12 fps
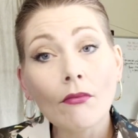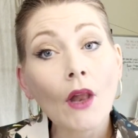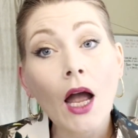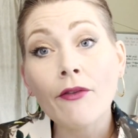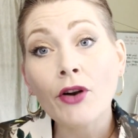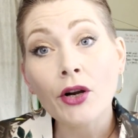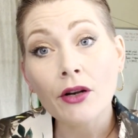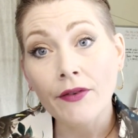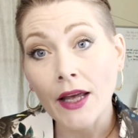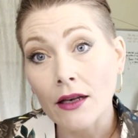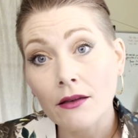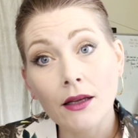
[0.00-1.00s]
I've heard of
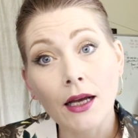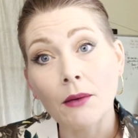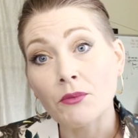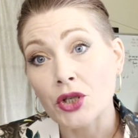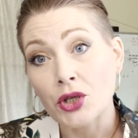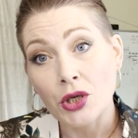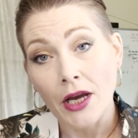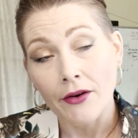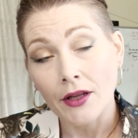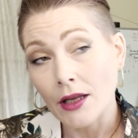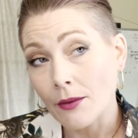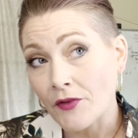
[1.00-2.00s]
it. I'm just
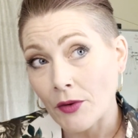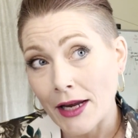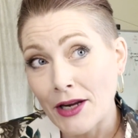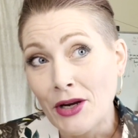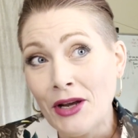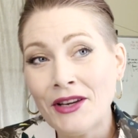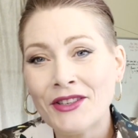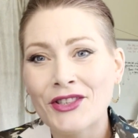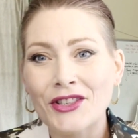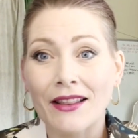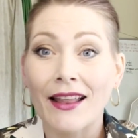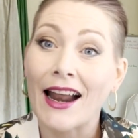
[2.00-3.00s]
sharing the
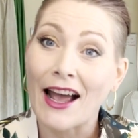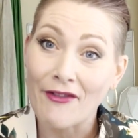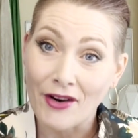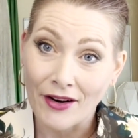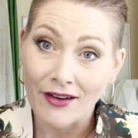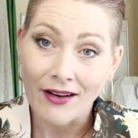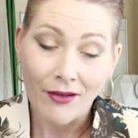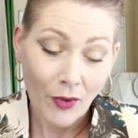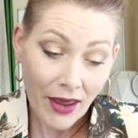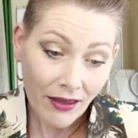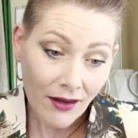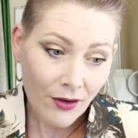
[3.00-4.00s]
information that I've heard
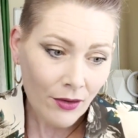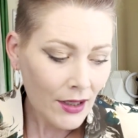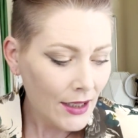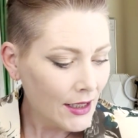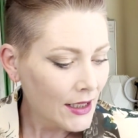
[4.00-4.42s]
with you